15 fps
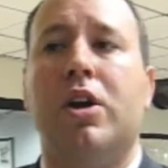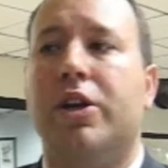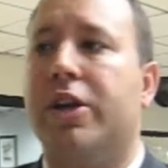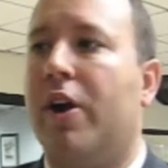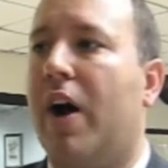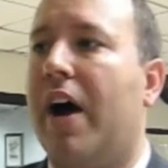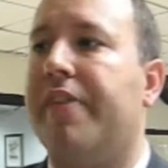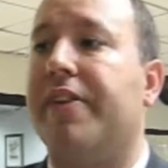You
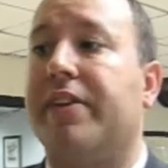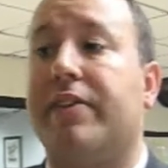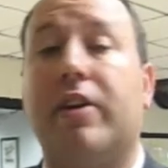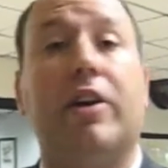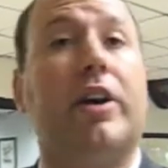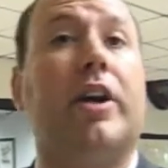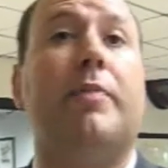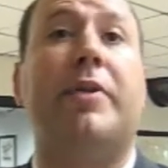know, I think there
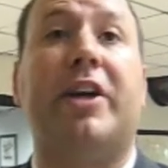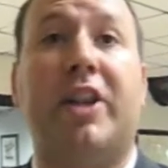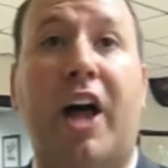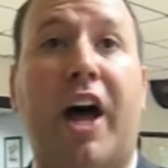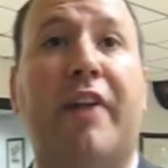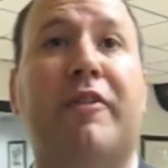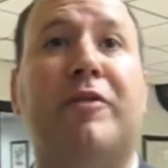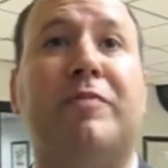are going to be a
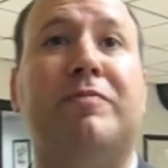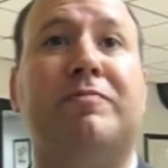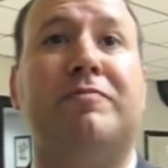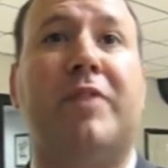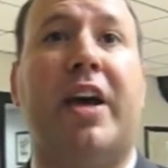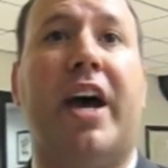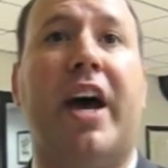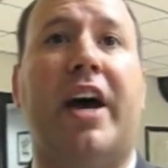lot of them.
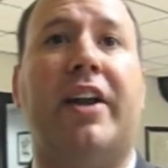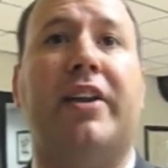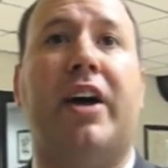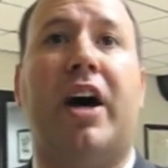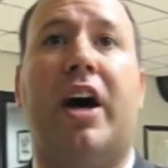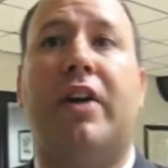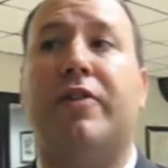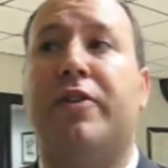And
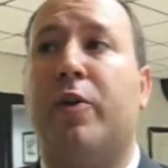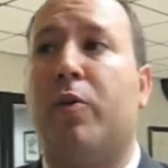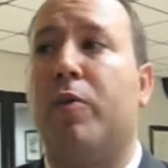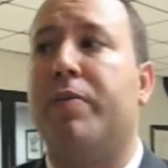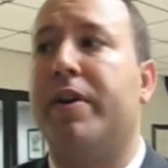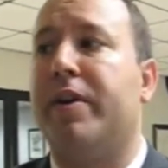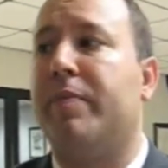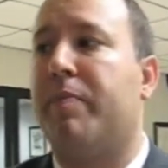uh, there will
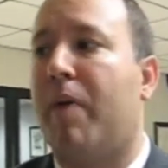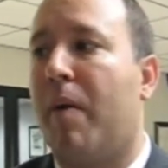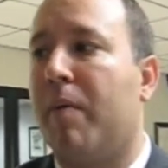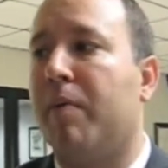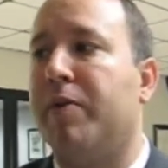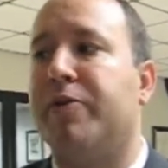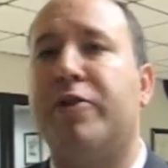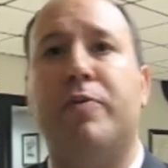be
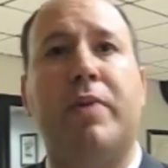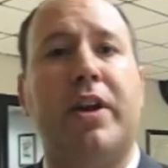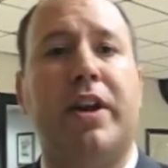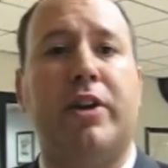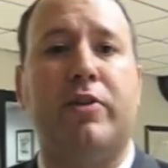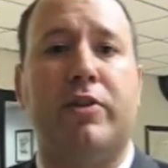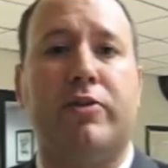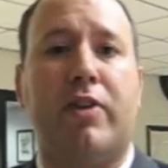probably too many
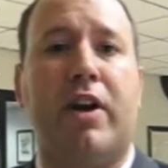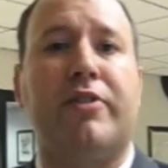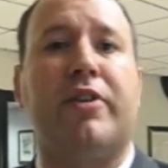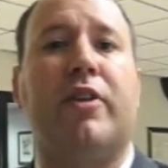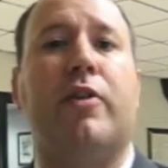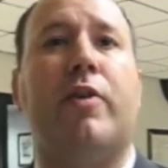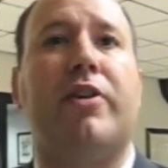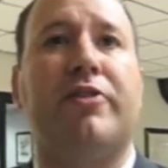to address
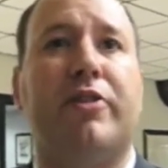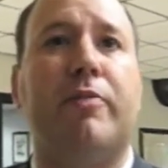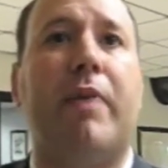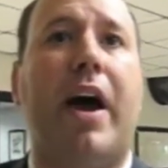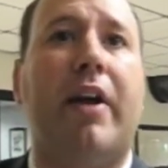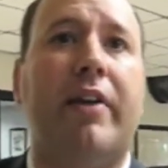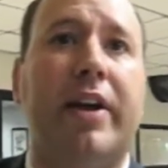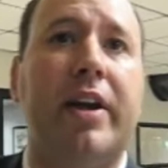on the rest of your
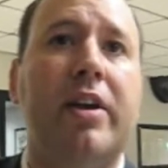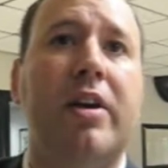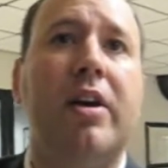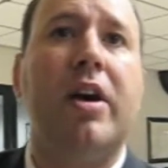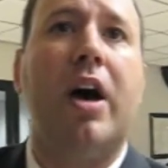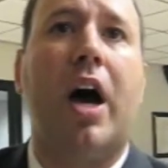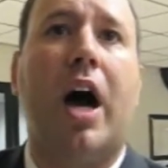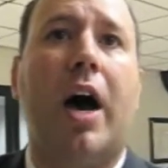battery. Mm -hmm.
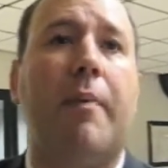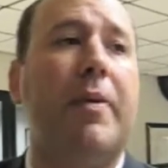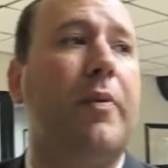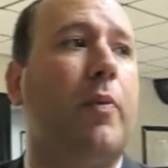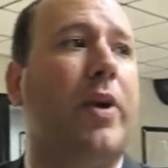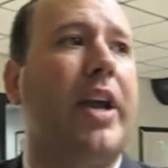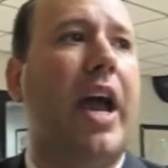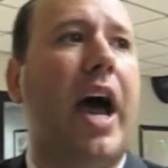uh, but
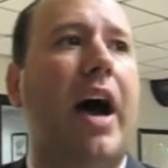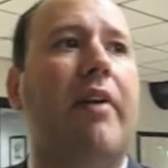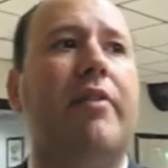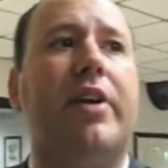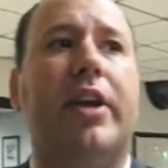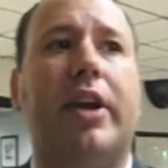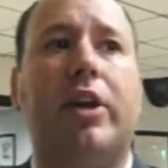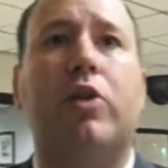we have
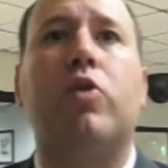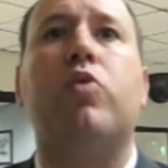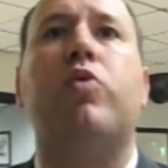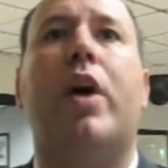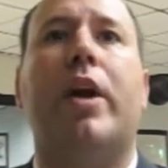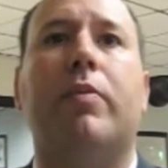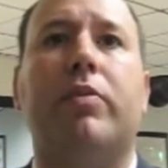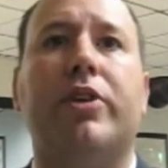an
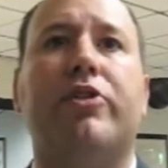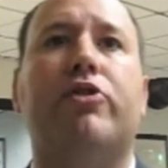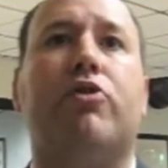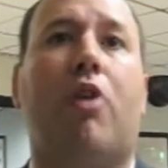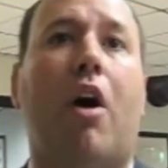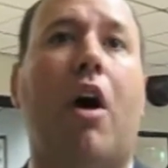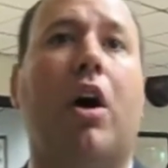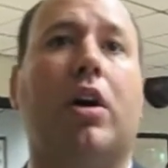incredibly
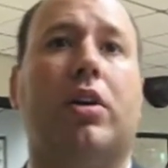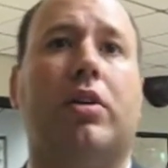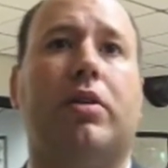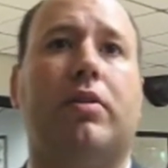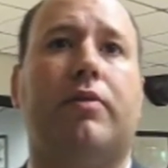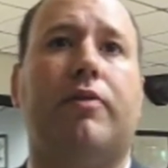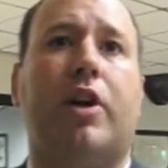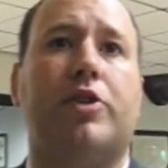strong
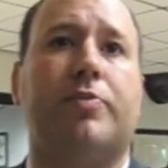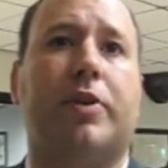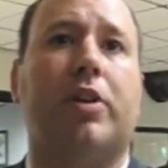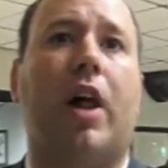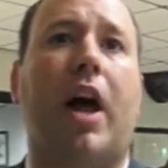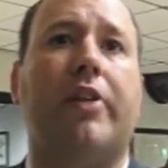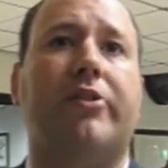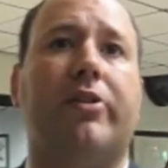freshman
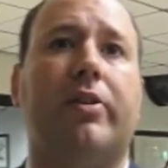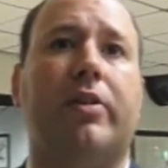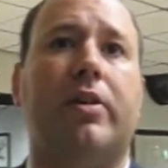class.